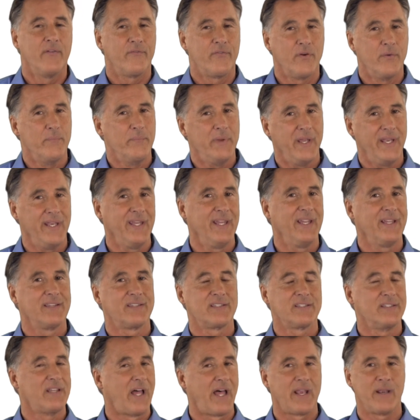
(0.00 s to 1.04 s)
For many,
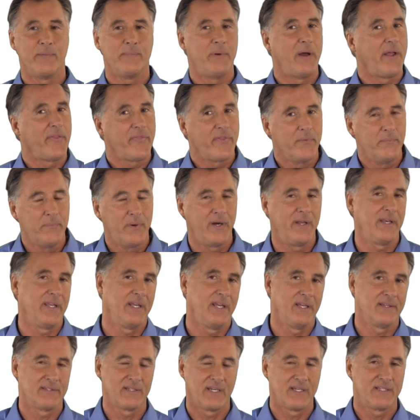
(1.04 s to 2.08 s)
it's not about the
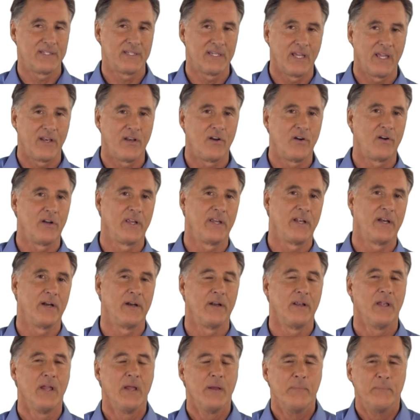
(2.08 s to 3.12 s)
money, as I said
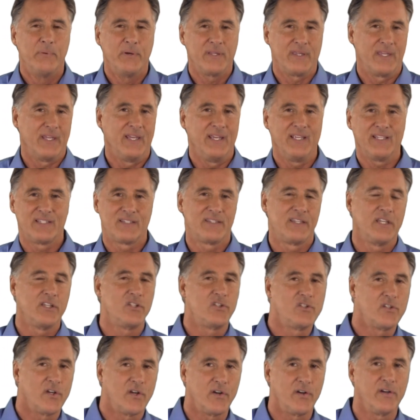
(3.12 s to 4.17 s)
earlier, but it's the
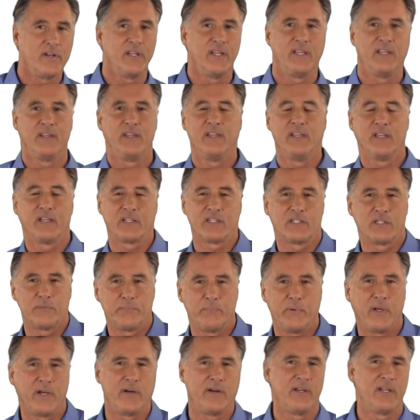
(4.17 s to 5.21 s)
journey, the
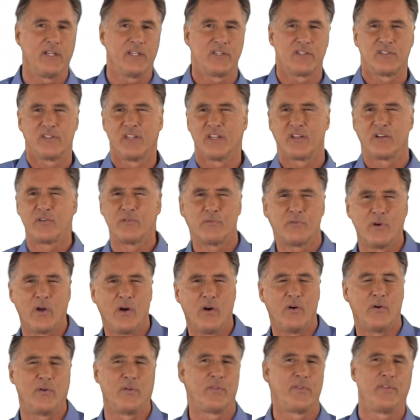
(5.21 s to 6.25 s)
experience, the
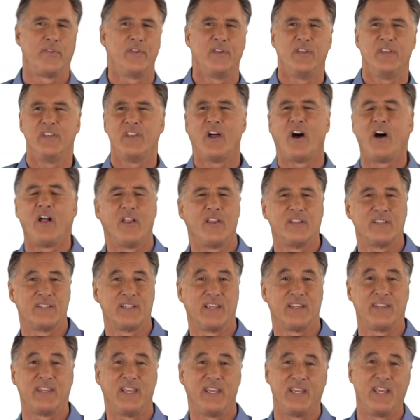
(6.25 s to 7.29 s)
growth, the knowledge
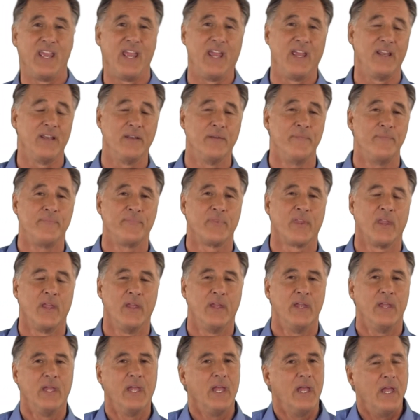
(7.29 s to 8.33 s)
that they gain.
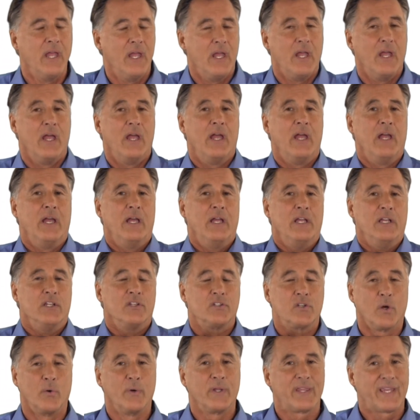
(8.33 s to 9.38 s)

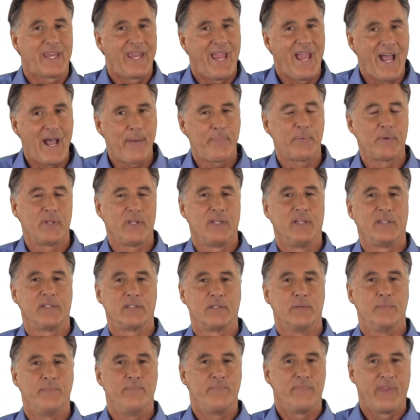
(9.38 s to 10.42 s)
So with
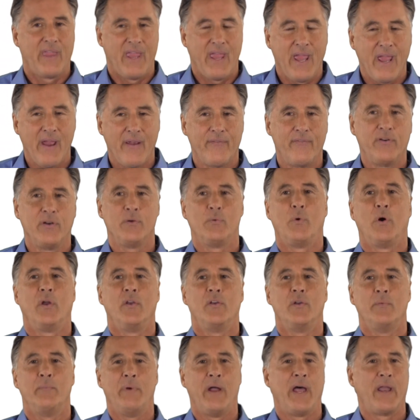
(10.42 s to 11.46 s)
capitalism,
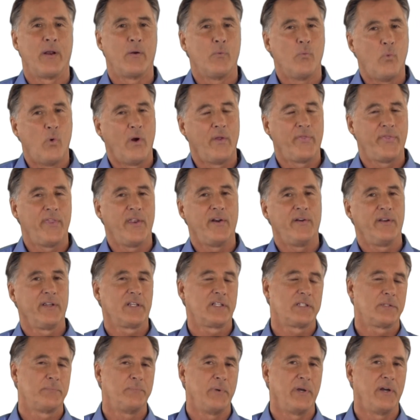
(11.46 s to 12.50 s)
everyone, no matter what their
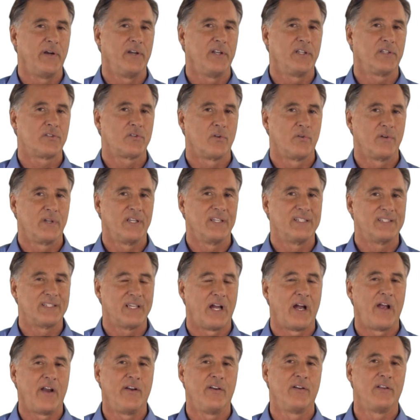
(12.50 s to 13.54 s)
experience or
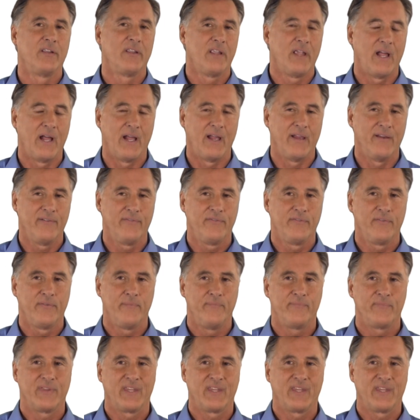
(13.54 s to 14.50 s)
desire in life,